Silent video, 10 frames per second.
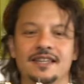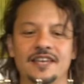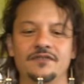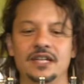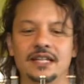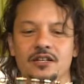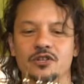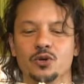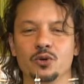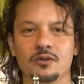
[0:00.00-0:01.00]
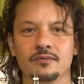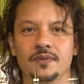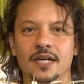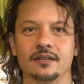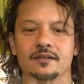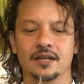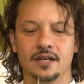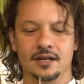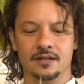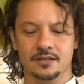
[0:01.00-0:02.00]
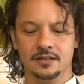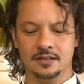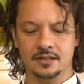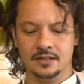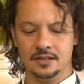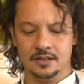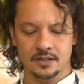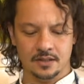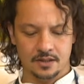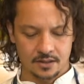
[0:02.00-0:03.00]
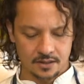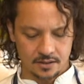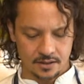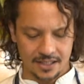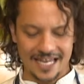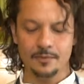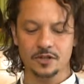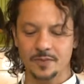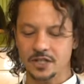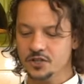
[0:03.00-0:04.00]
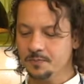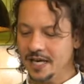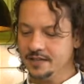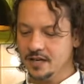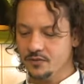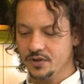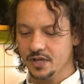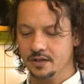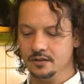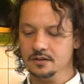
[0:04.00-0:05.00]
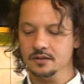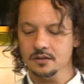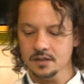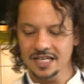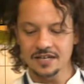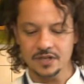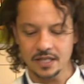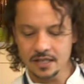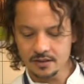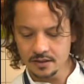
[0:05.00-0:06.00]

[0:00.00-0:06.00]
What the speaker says: nifty little tool that enables me to space everything evenly.